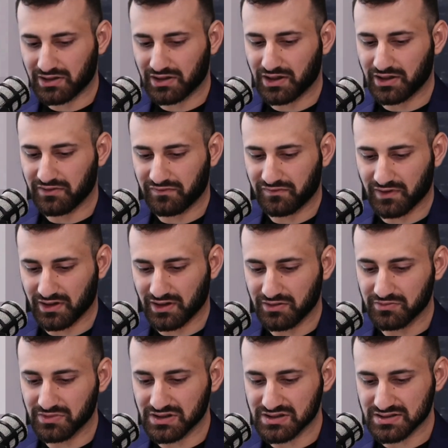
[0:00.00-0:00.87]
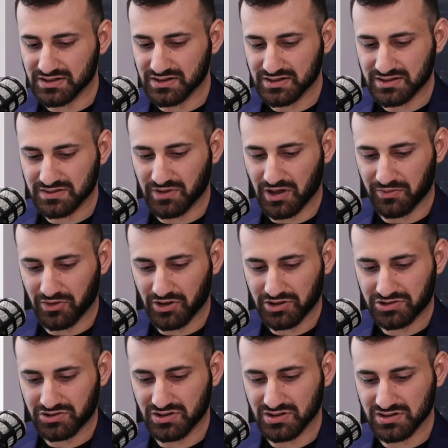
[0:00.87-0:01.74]
life and in business, my
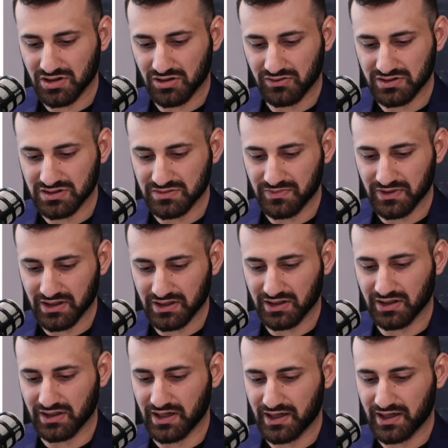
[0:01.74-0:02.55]
mantra has always been